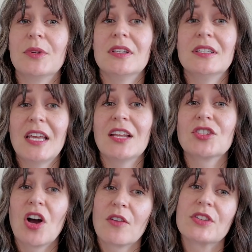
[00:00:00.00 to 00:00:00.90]
would take
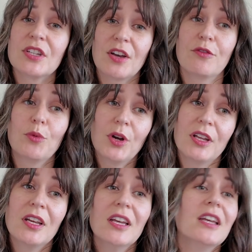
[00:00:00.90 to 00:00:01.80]
to harvest enough
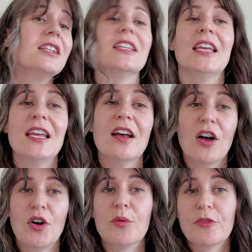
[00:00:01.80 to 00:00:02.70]
wood to heat a
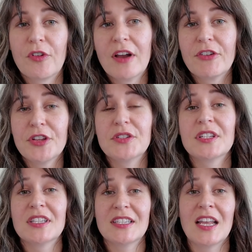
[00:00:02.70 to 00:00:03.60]
home forever using
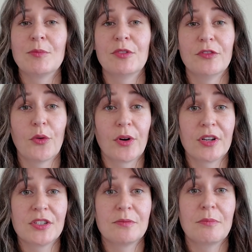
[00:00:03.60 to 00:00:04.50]
sustainable forest